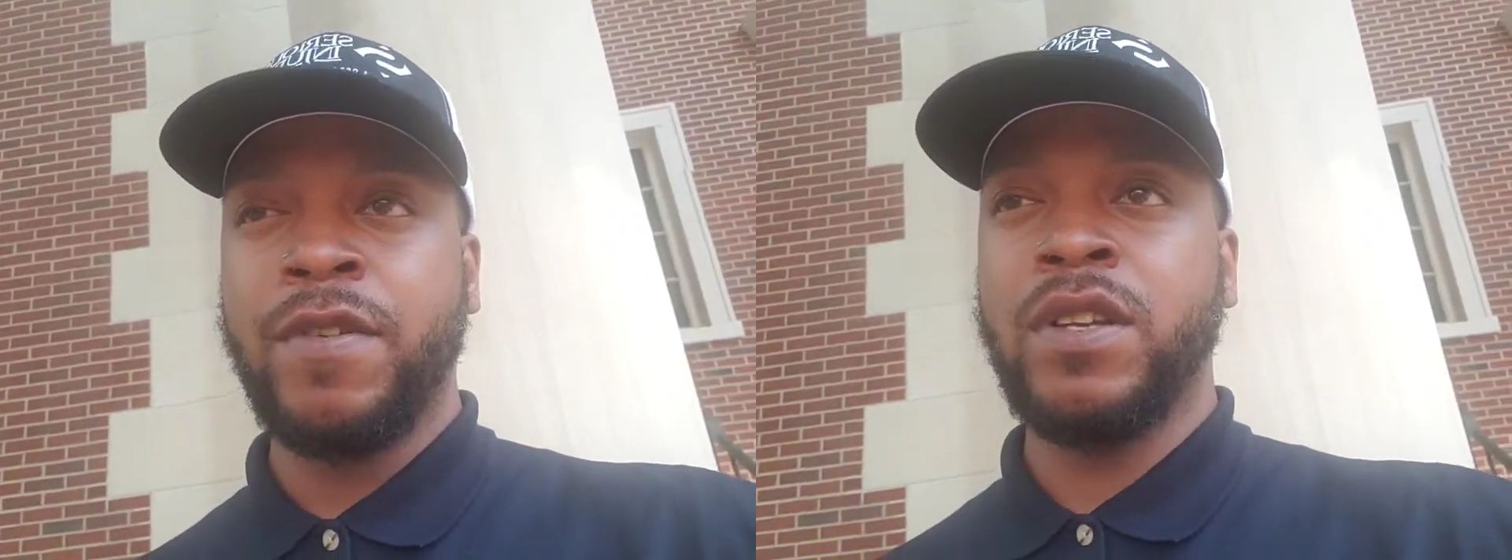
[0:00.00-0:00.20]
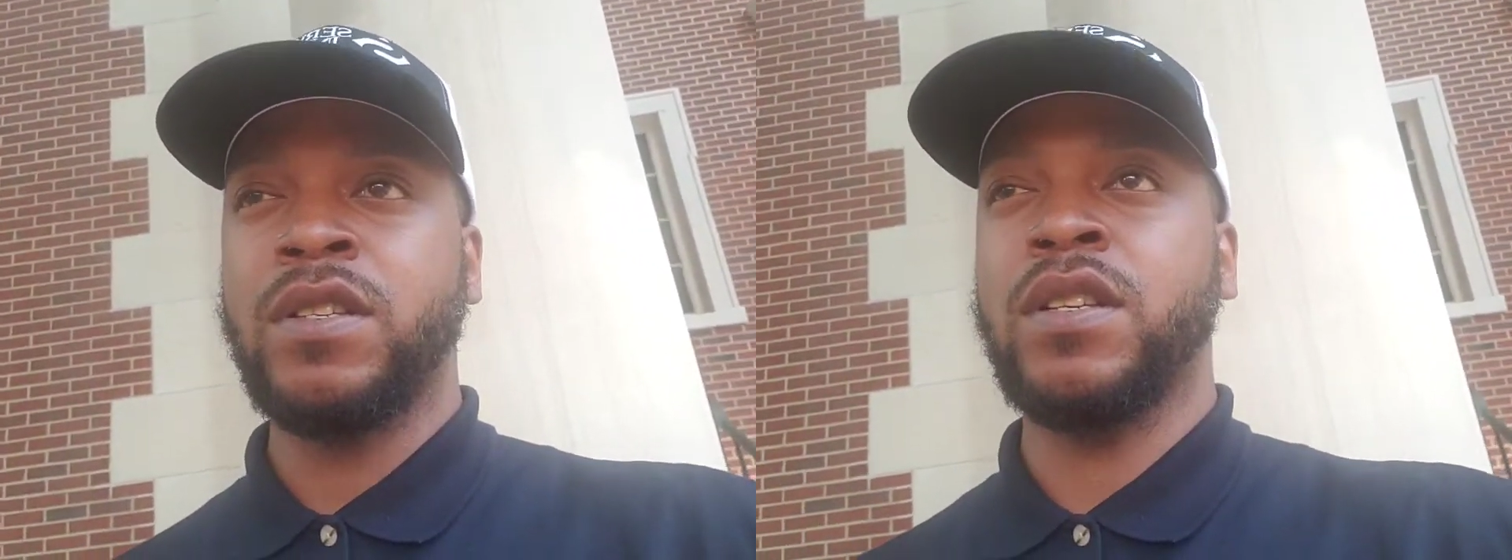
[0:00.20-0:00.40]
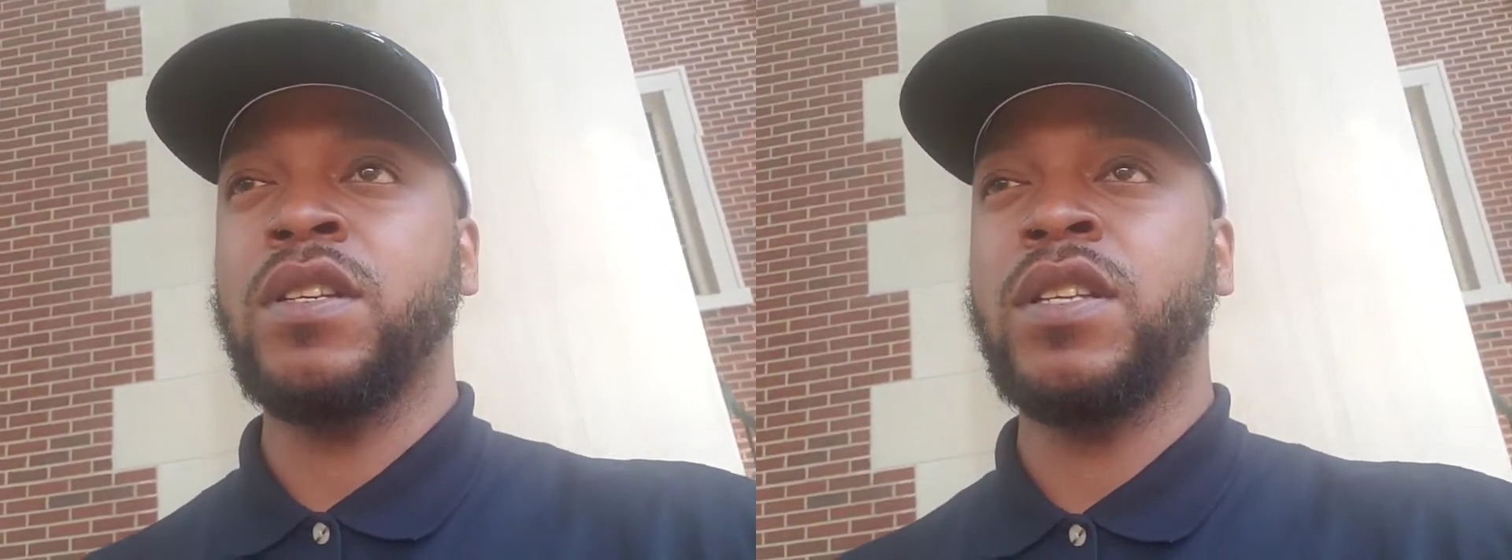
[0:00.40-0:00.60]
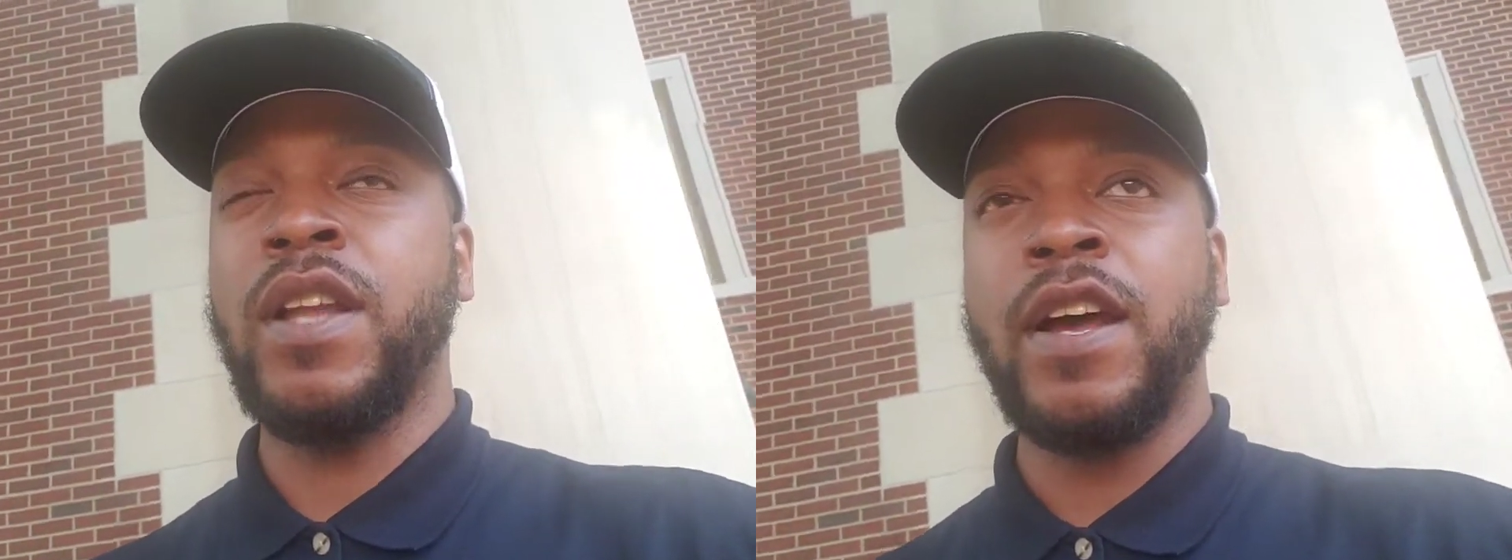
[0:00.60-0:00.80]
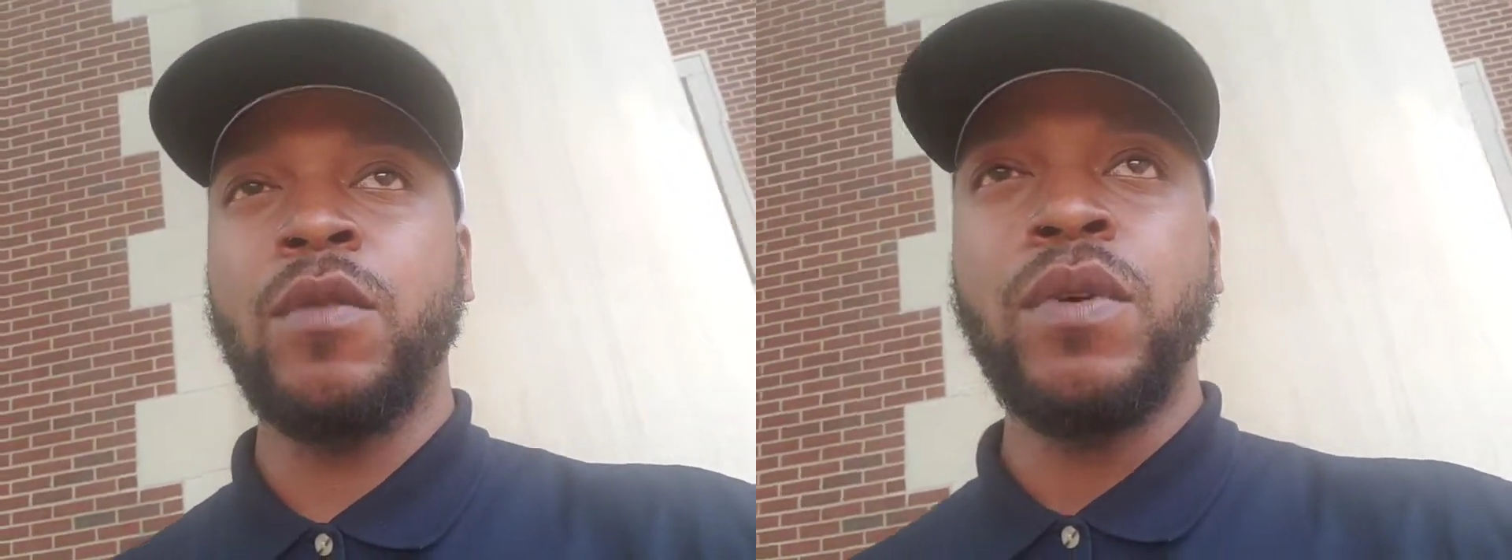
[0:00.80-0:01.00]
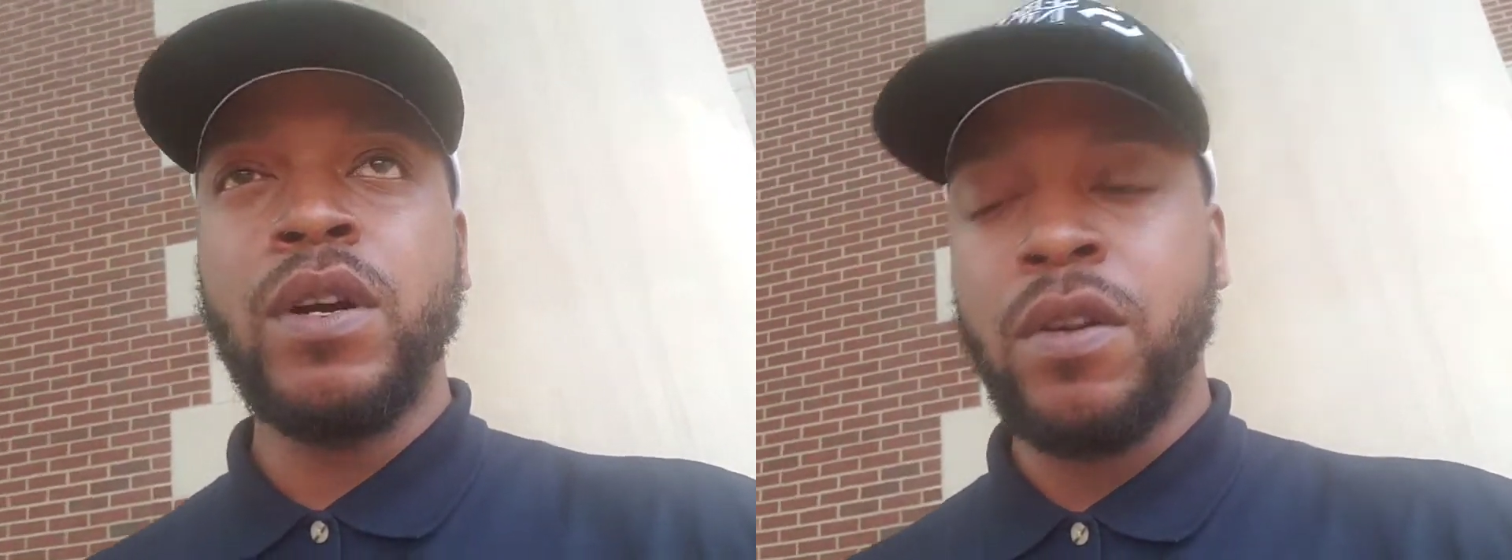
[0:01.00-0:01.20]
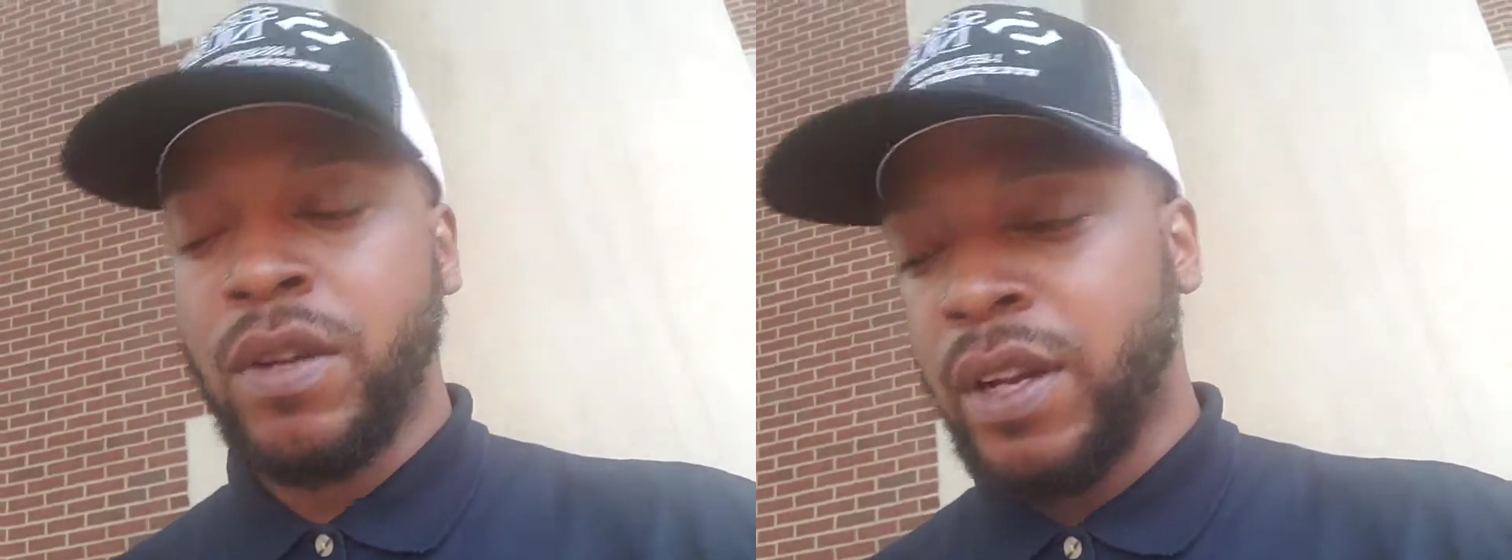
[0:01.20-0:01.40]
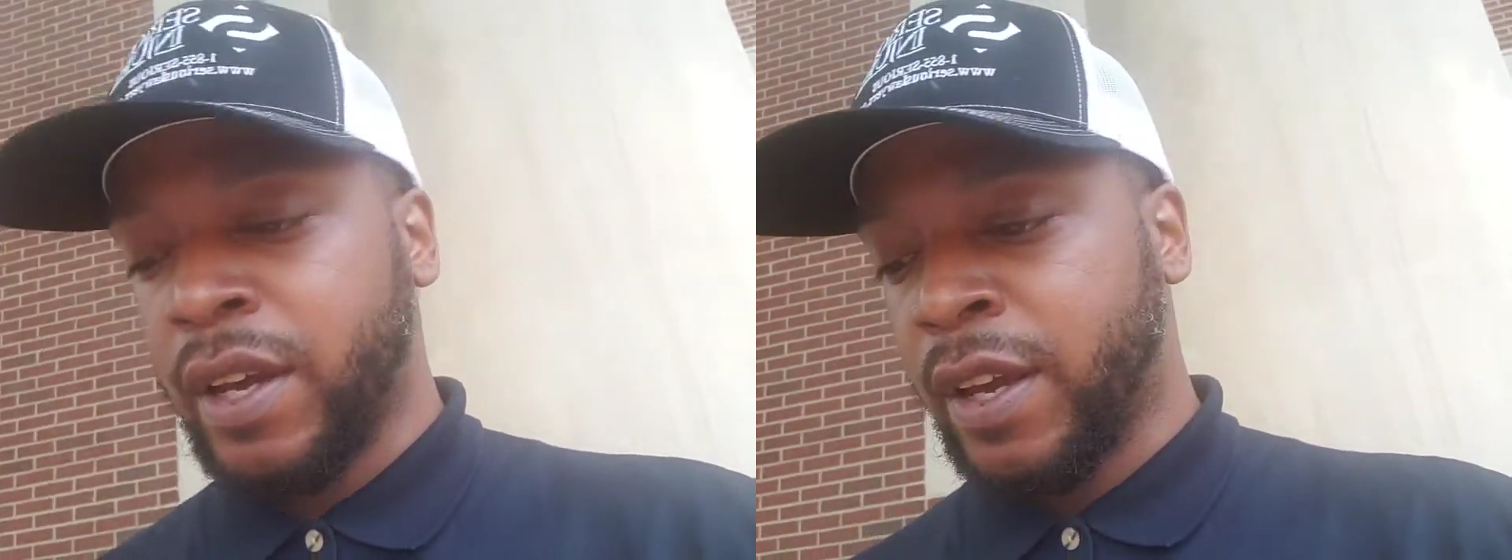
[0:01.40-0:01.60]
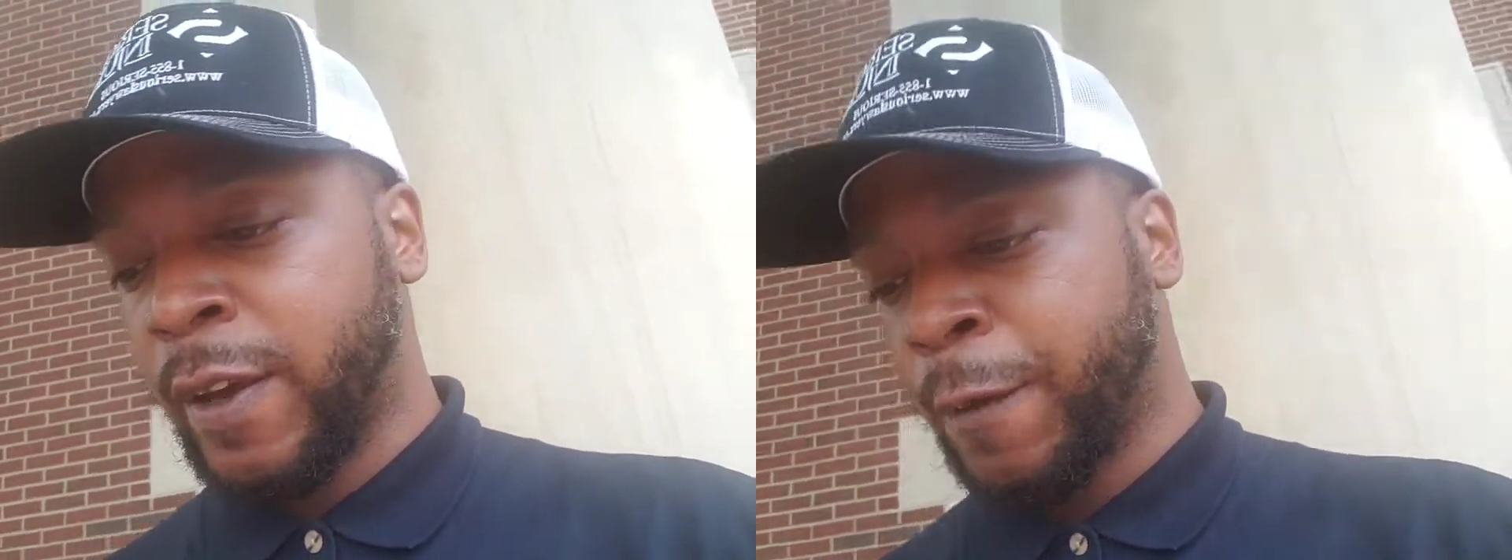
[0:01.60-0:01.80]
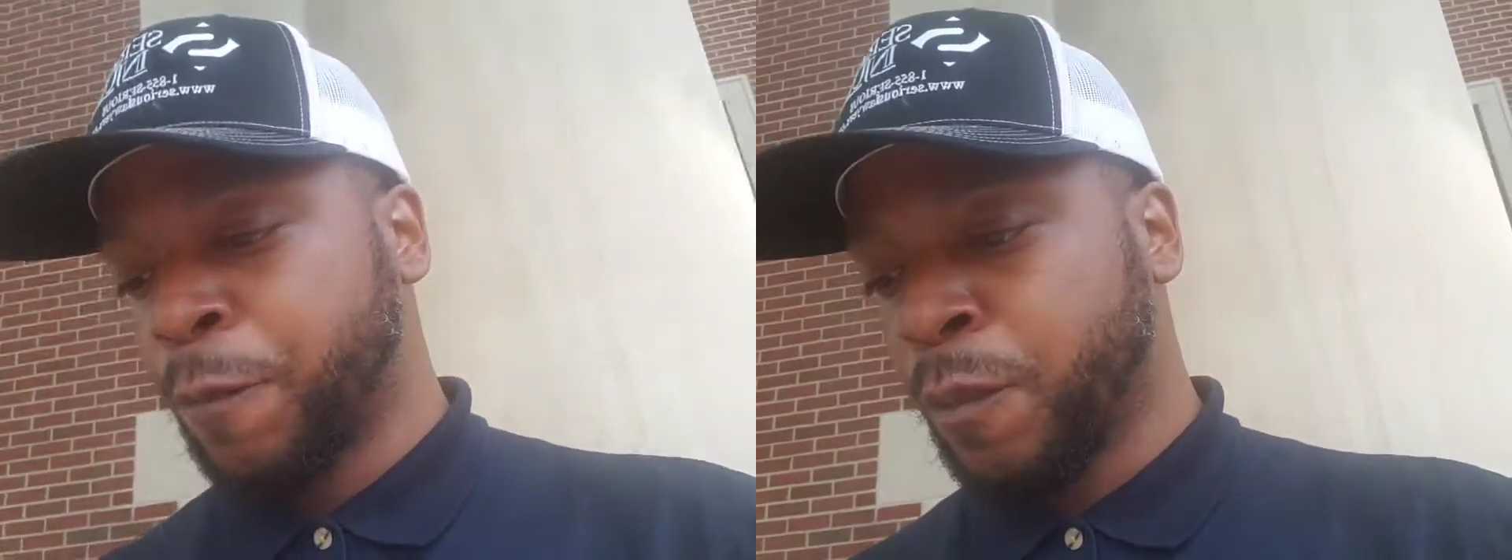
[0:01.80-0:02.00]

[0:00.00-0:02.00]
It's a lot of wood on the land,